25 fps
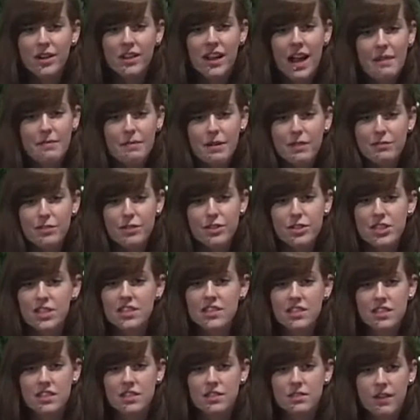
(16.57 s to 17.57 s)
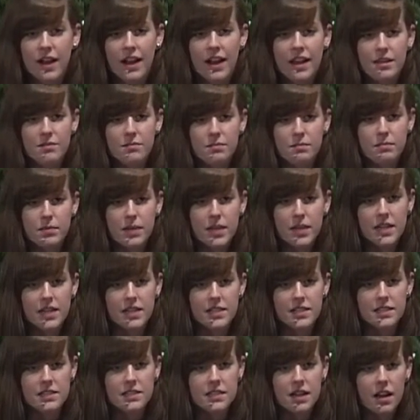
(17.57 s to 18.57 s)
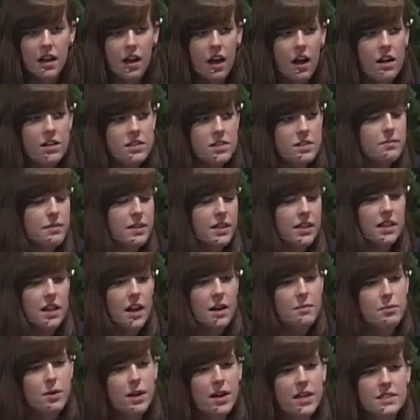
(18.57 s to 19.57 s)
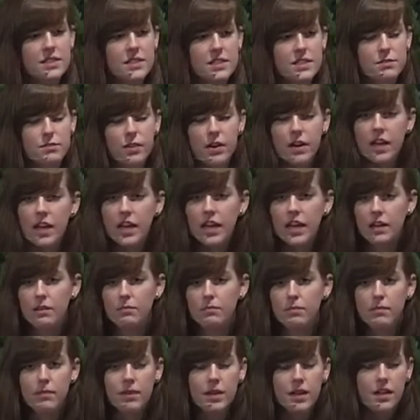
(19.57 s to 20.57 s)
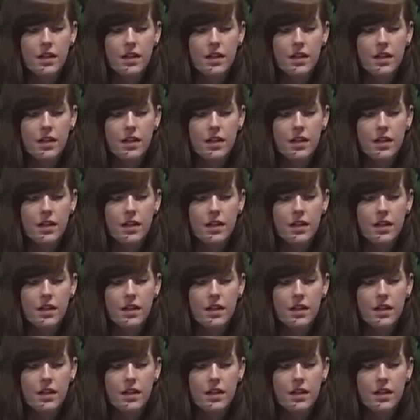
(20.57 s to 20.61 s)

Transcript: clapping for Jesus, right? Because ultimately our praise is for him.